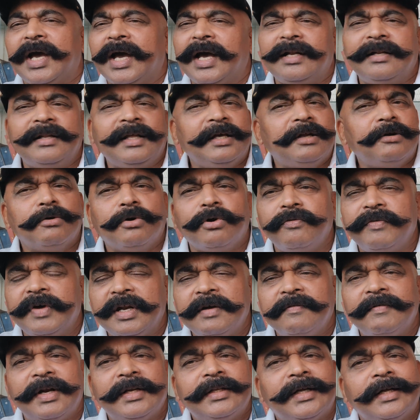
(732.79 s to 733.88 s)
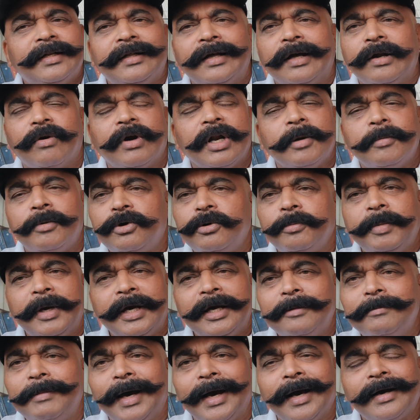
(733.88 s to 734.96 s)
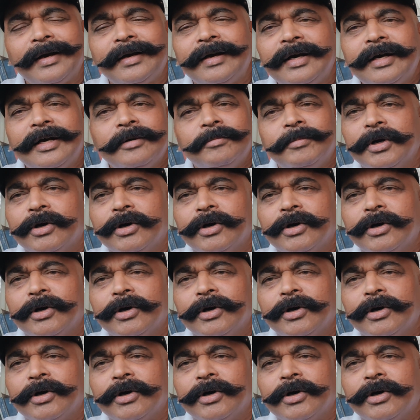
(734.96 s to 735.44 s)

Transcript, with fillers: and they know very well that they are not able to pay it back